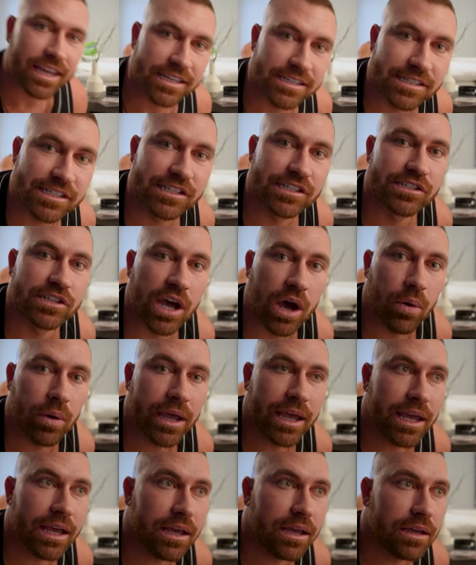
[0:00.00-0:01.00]
is
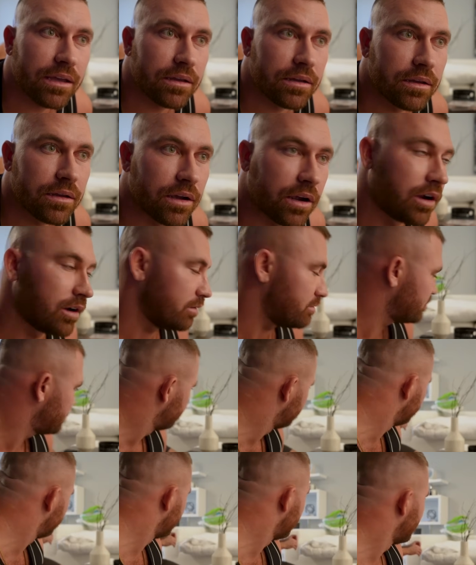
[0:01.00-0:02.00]
sewing, or
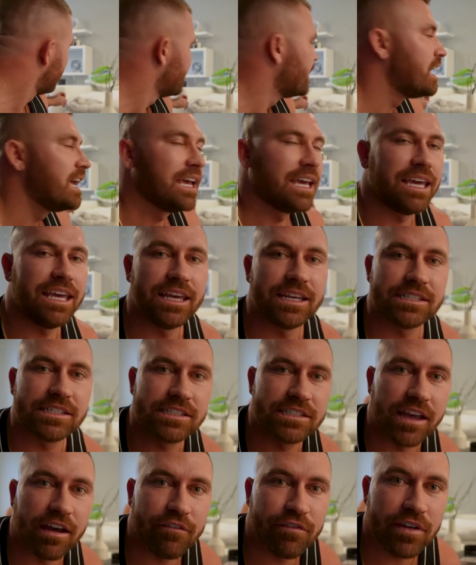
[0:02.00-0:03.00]
he is
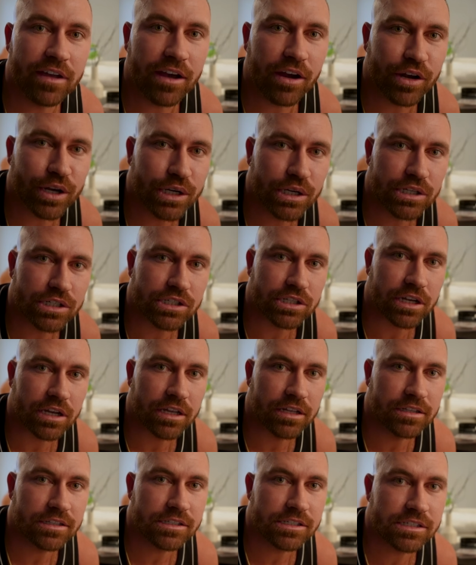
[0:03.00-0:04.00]
stuffing our
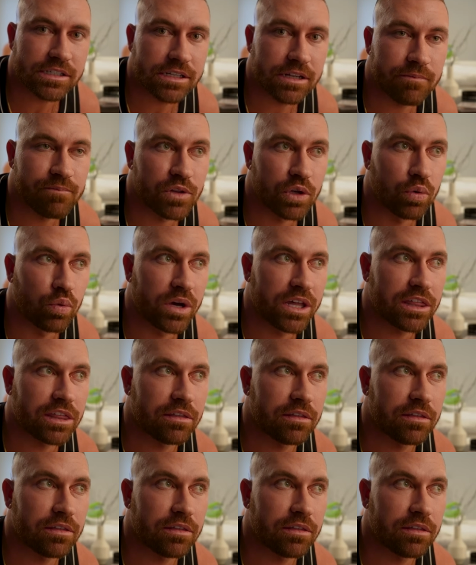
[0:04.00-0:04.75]
cushions with.